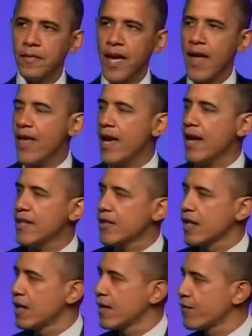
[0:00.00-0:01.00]
And then as
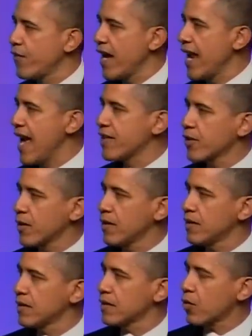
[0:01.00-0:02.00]
the
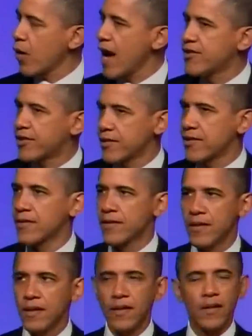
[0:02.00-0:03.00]
financial
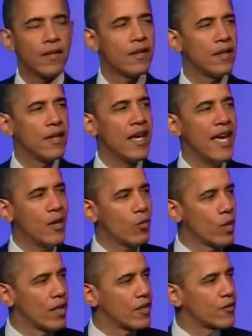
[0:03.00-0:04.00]
crisis
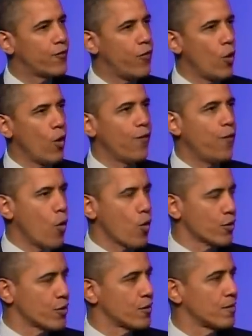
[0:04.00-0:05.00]
hit with its full
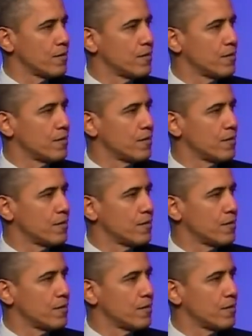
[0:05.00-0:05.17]
force,